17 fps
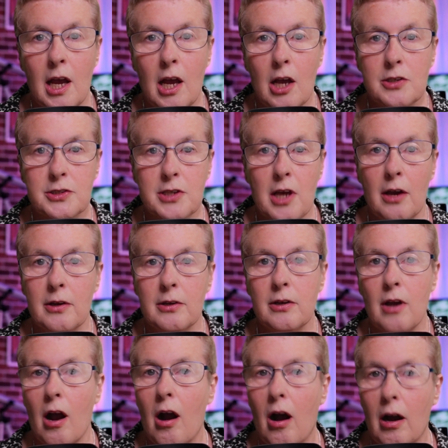So
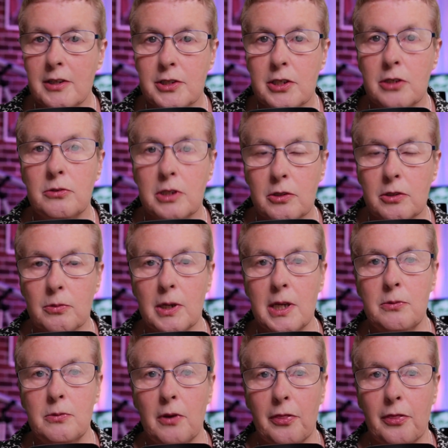I do
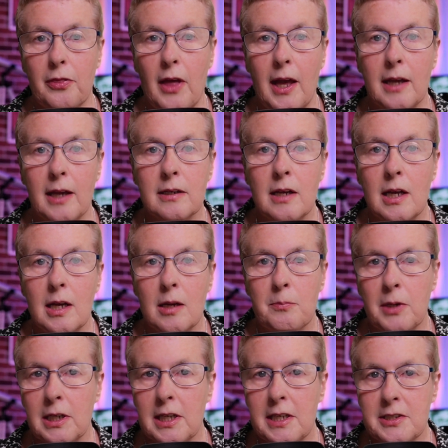agree with that.
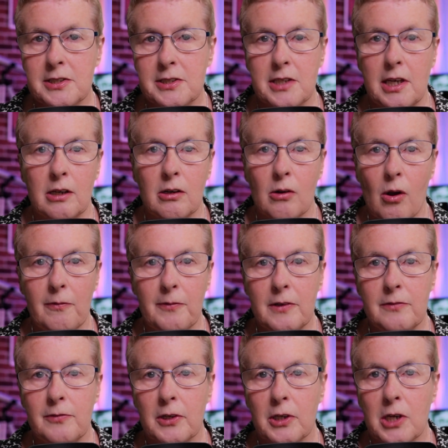Police are
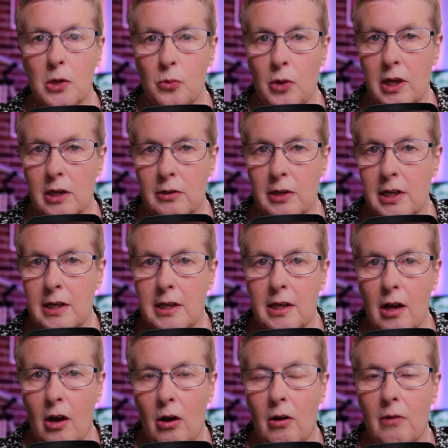often very wary
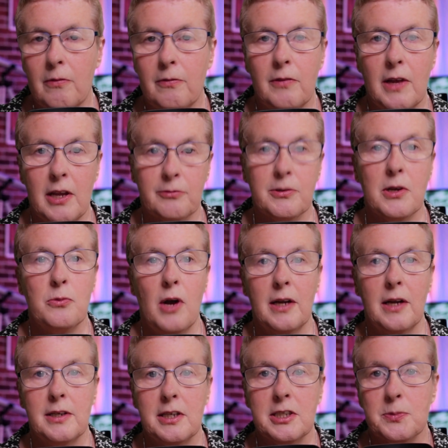of
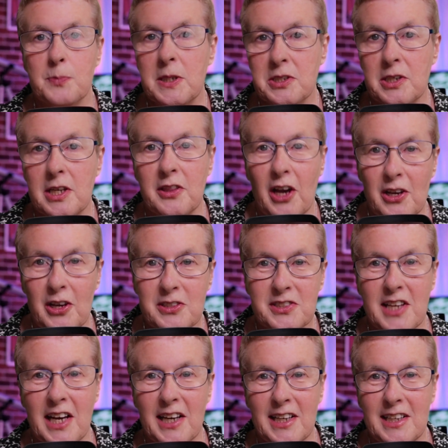everyone, especially those
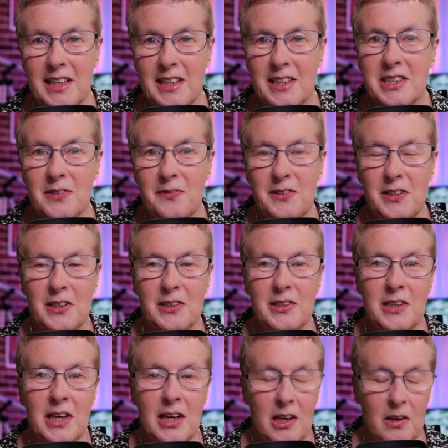they interview,
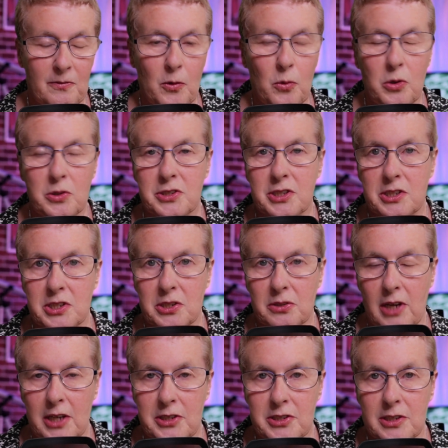for
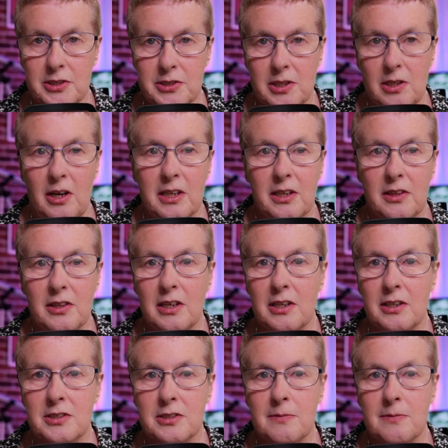situations like
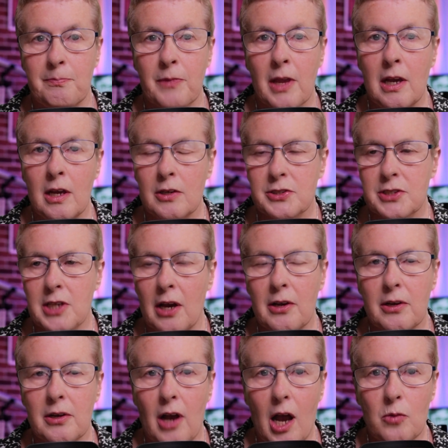this.
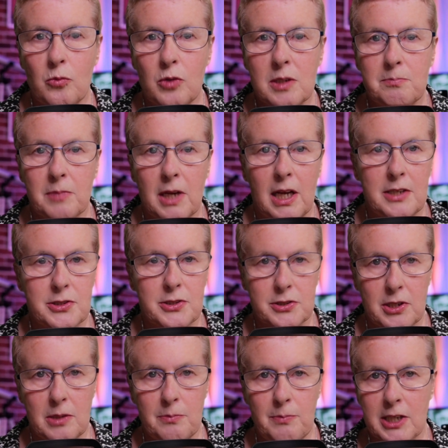So I wouldn't place
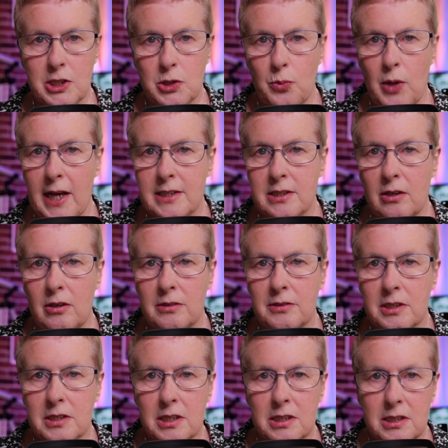too much weight on
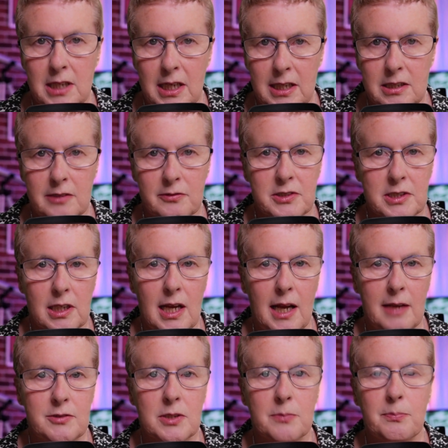the detective's
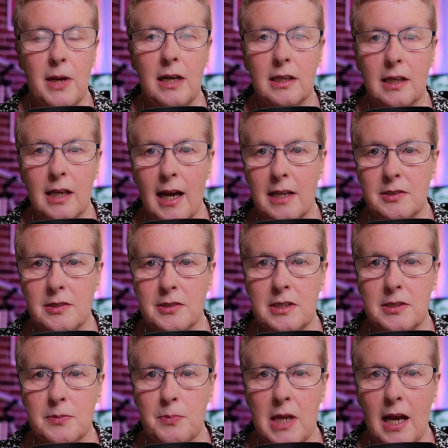claims about
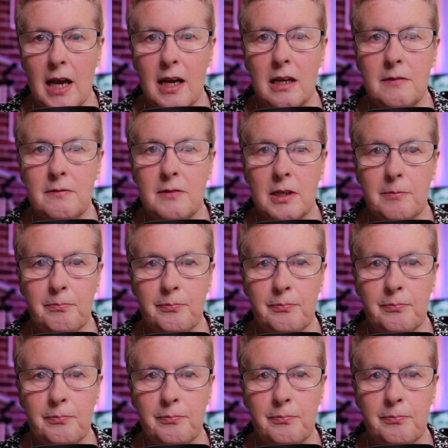Casey's behaviour.